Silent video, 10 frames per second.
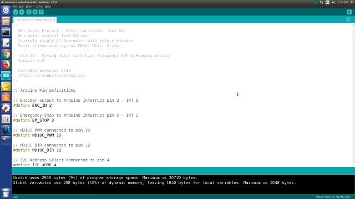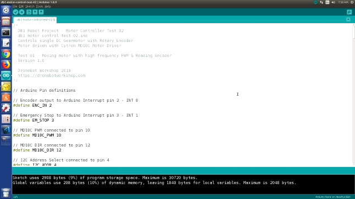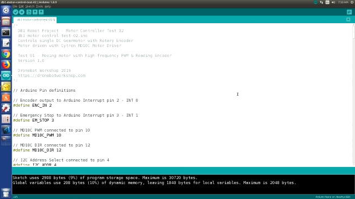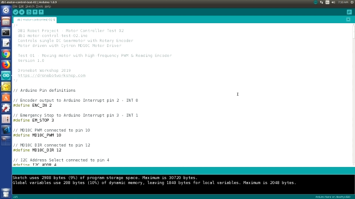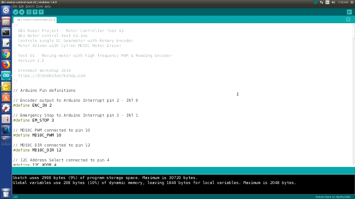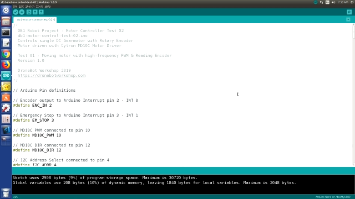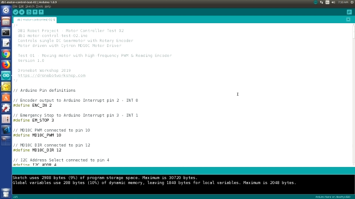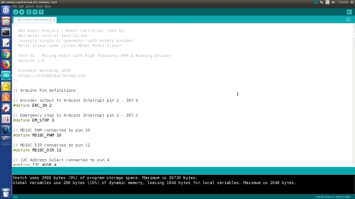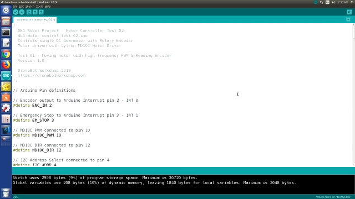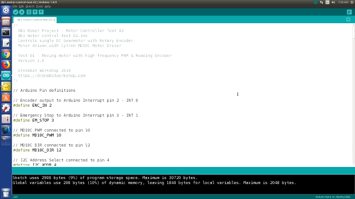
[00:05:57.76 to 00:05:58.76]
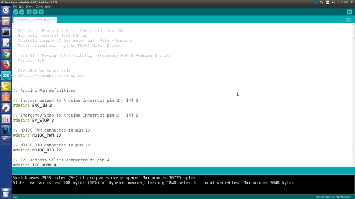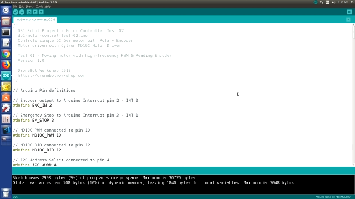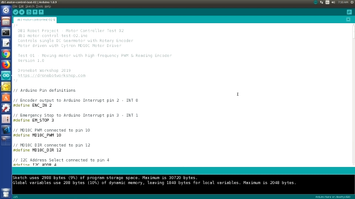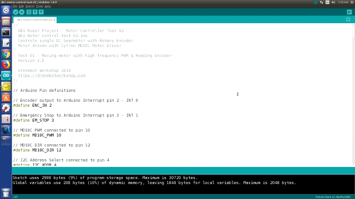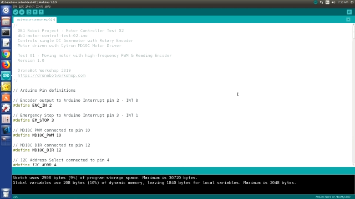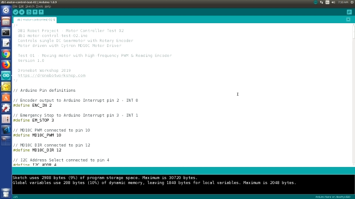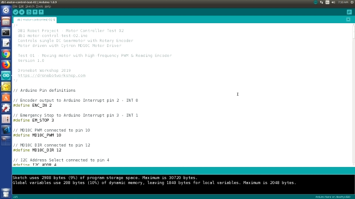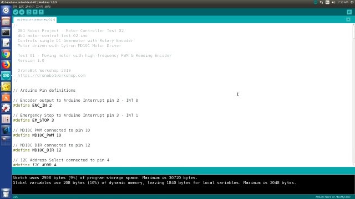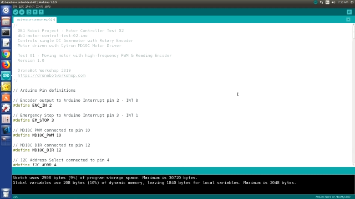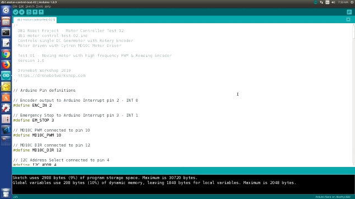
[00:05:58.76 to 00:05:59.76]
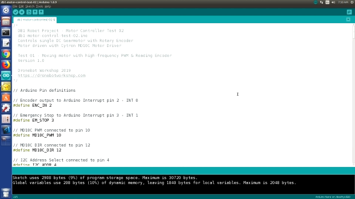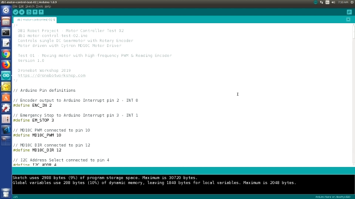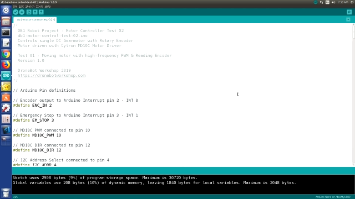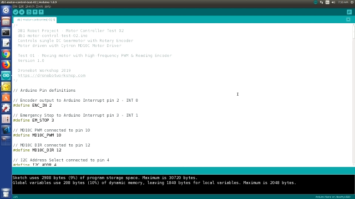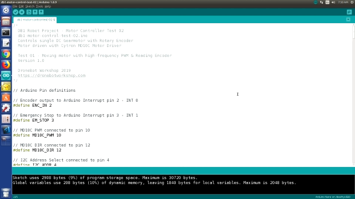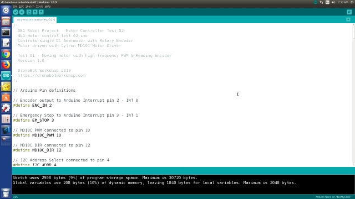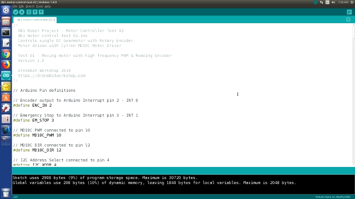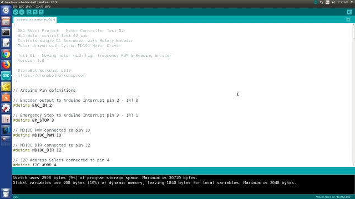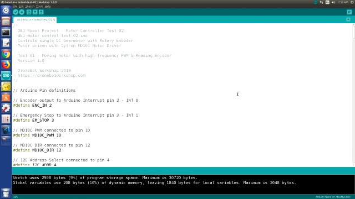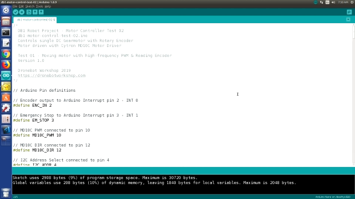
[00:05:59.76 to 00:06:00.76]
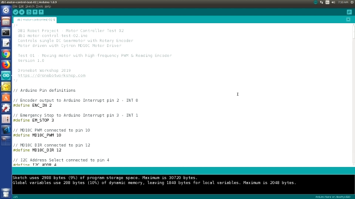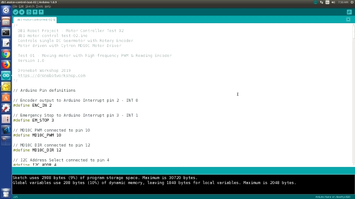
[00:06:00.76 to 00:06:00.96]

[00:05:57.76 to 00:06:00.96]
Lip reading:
[unreadable: no face in view]